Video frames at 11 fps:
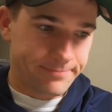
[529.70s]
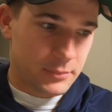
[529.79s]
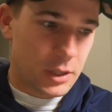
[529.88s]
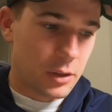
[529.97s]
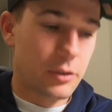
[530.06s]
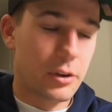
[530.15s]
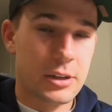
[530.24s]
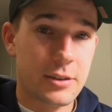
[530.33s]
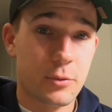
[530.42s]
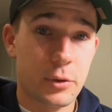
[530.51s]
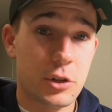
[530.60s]
clear
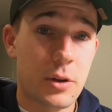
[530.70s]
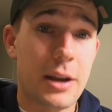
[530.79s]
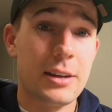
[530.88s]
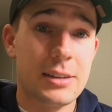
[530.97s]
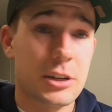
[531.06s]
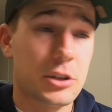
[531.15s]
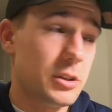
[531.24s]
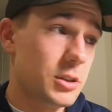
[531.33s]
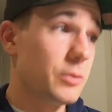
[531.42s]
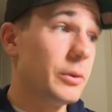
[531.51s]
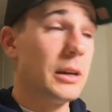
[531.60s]
idea of what your training is actually
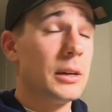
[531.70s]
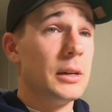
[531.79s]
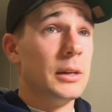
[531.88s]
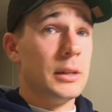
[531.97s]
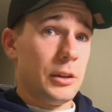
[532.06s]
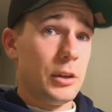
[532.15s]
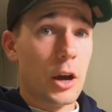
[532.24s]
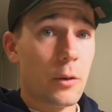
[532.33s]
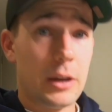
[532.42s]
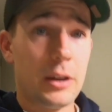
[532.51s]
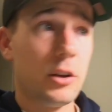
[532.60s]
doing. You
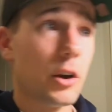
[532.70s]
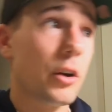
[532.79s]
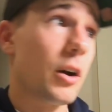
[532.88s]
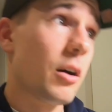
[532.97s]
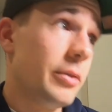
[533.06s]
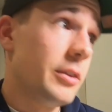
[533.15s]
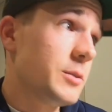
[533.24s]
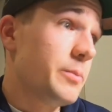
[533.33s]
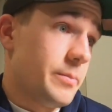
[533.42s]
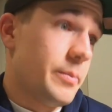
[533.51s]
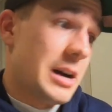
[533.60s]
go in, you know, this
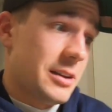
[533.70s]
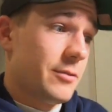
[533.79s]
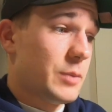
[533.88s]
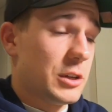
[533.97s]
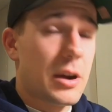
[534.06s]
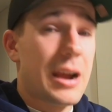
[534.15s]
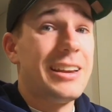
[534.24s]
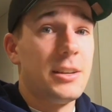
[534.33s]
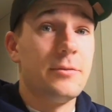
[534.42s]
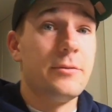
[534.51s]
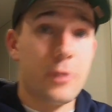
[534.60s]
part of my training
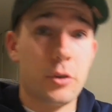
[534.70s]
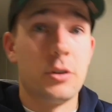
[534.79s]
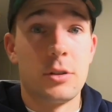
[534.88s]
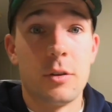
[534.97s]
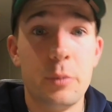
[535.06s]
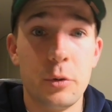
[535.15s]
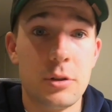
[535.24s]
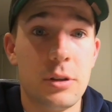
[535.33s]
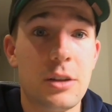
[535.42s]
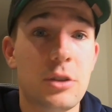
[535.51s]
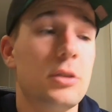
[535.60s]
is focused on
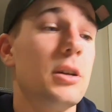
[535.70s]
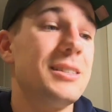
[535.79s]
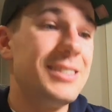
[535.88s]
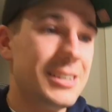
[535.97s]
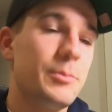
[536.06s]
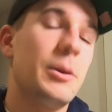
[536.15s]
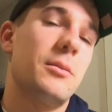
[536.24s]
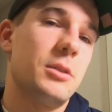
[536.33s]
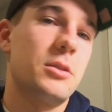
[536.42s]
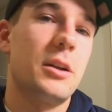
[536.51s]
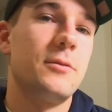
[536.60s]
boosting engine size. This part of my
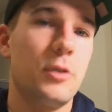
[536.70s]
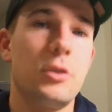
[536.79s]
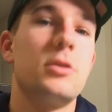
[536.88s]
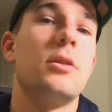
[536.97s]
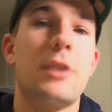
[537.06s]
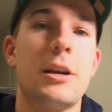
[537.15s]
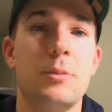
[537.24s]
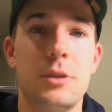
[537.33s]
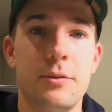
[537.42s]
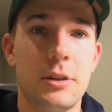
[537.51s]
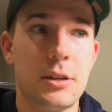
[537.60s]
training is focused on the race
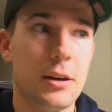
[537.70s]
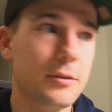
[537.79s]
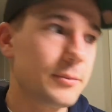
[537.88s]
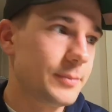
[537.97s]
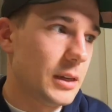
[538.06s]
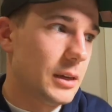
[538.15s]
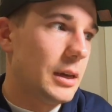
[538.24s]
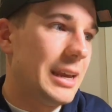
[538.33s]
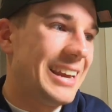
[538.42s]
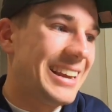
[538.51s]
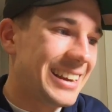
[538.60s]
specific stuff.
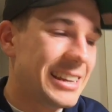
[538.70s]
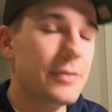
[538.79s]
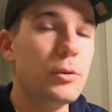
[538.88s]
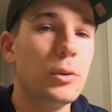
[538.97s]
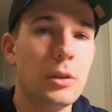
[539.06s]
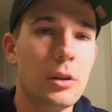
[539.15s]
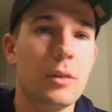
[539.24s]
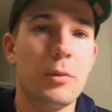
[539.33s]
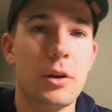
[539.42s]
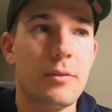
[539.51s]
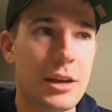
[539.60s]
It can give you a lot of
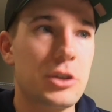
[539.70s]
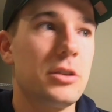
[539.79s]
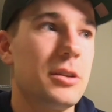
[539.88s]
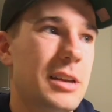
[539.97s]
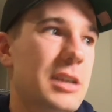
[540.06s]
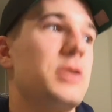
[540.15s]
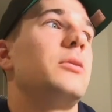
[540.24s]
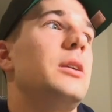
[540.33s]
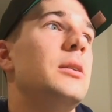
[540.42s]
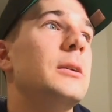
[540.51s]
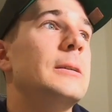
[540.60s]
motivation and
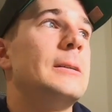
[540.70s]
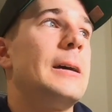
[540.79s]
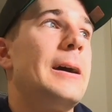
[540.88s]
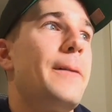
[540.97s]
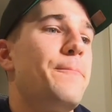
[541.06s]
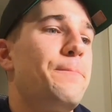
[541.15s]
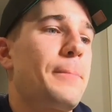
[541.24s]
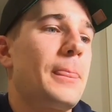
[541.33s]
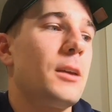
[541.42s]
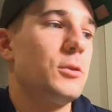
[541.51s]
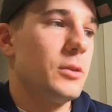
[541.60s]
actually
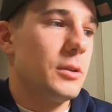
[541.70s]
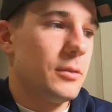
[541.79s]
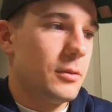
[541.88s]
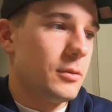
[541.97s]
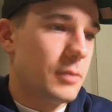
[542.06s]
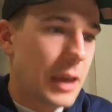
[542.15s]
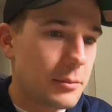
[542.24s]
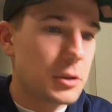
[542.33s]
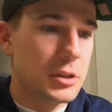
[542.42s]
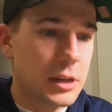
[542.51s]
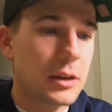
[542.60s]
sort of keep you
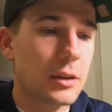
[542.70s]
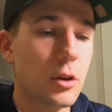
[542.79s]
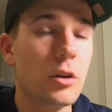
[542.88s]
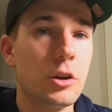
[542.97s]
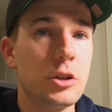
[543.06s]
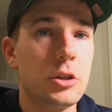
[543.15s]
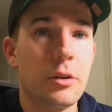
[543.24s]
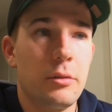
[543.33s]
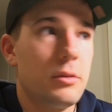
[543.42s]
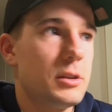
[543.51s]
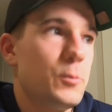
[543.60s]
ticking along, because you go,
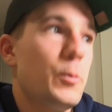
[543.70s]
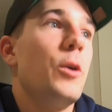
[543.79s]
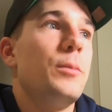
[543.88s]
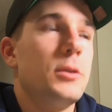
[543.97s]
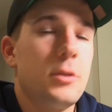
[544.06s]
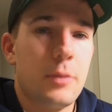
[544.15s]
there's purpose to my